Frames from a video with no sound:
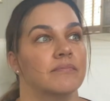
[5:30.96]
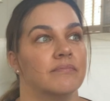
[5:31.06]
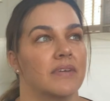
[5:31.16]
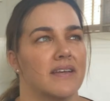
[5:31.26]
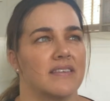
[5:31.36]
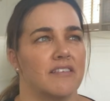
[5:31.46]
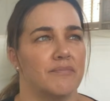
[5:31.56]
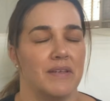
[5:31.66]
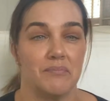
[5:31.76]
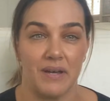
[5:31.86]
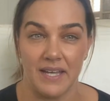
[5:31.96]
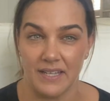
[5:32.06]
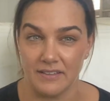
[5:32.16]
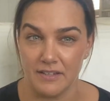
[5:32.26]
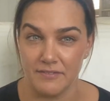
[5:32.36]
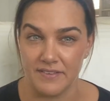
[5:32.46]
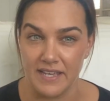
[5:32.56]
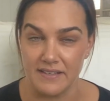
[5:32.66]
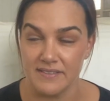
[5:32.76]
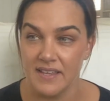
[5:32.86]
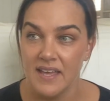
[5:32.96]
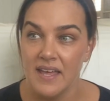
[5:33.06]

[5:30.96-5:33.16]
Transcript: because I've been buying a lot of things.